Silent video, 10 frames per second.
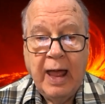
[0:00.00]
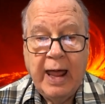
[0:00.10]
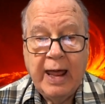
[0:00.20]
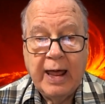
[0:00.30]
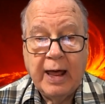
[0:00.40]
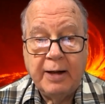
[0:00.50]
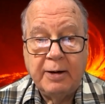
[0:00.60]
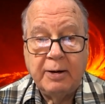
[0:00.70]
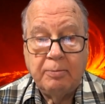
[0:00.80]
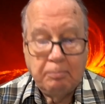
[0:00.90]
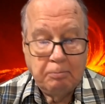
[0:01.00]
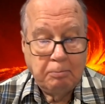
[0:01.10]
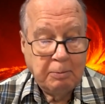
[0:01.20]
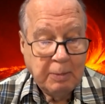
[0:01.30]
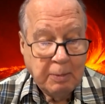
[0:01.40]
And
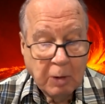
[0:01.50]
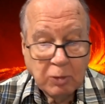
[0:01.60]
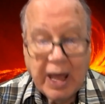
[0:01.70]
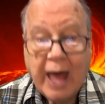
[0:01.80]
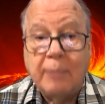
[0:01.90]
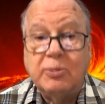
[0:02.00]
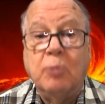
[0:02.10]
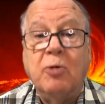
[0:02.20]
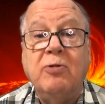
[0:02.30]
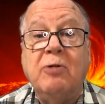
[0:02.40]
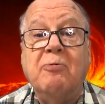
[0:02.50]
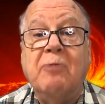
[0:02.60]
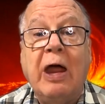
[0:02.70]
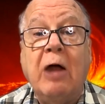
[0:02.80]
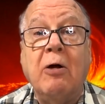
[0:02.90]
those atoms are moving
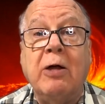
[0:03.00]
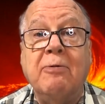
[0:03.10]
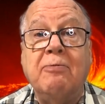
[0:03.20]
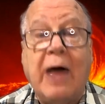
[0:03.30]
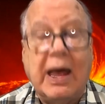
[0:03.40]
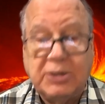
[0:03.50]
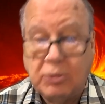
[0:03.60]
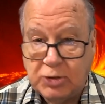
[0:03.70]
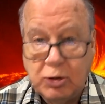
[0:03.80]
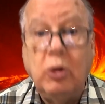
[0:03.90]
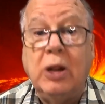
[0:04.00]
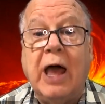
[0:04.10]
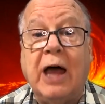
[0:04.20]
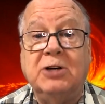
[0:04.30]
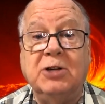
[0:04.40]
very fast. Those
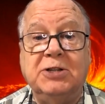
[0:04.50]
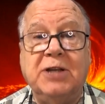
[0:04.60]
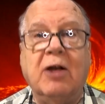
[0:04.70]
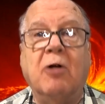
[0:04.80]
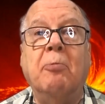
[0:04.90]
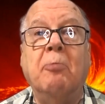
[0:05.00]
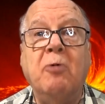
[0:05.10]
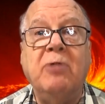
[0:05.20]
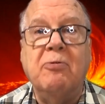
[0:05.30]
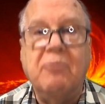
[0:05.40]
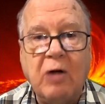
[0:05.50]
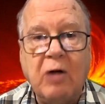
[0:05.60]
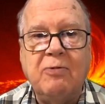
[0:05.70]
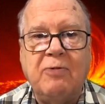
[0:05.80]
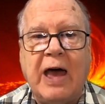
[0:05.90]
nuclei, I should say, are moving
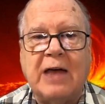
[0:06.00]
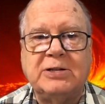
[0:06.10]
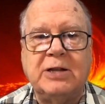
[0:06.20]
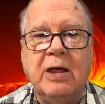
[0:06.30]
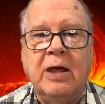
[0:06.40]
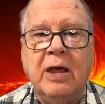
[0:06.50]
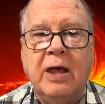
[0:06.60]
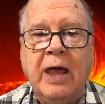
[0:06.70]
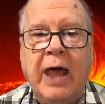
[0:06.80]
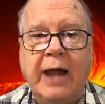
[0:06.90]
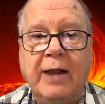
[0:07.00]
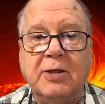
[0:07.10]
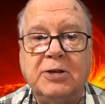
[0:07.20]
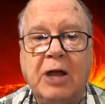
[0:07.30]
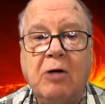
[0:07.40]
very fast. And in
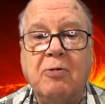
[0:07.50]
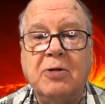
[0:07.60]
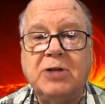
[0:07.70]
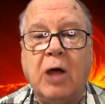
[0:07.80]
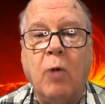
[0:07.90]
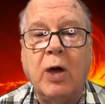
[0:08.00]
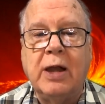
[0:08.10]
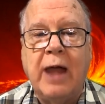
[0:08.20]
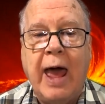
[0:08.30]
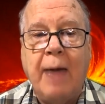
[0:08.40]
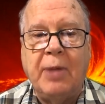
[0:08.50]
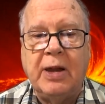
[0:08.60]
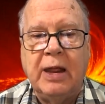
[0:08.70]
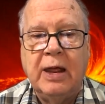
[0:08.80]
the center of the sun, what can happen